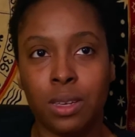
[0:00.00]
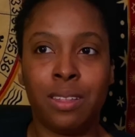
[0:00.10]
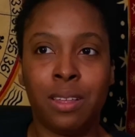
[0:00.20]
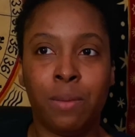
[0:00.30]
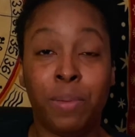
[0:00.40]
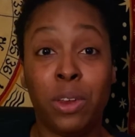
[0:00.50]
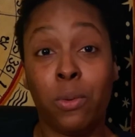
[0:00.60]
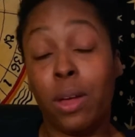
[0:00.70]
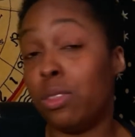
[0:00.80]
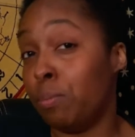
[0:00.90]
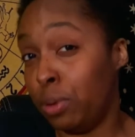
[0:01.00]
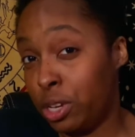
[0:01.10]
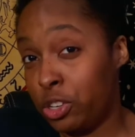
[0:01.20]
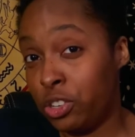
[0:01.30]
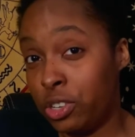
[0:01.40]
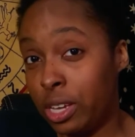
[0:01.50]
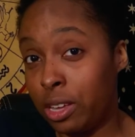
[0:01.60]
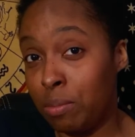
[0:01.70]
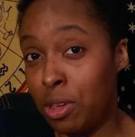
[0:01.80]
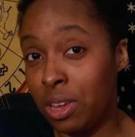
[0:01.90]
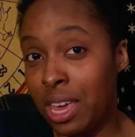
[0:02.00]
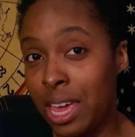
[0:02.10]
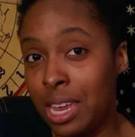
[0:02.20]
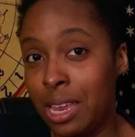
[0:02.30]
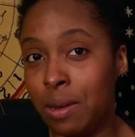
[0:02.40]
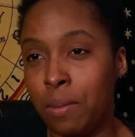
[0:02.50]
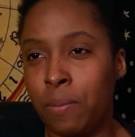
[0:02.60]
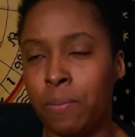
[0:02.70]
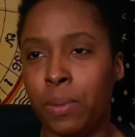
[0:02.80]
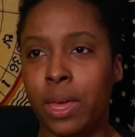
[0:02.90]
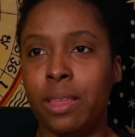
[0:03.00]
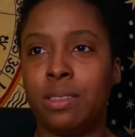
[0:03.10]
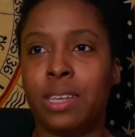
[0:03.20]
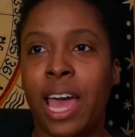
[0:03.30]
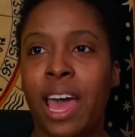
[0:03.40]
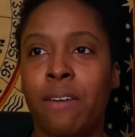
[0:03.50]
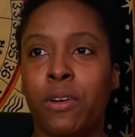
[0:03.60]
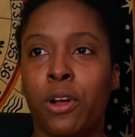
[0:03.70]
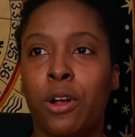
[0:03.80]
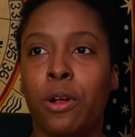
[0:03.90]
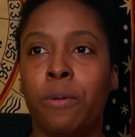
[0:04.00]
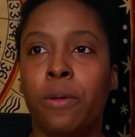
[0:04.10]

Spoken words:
beat around the bush in communicating, but to have her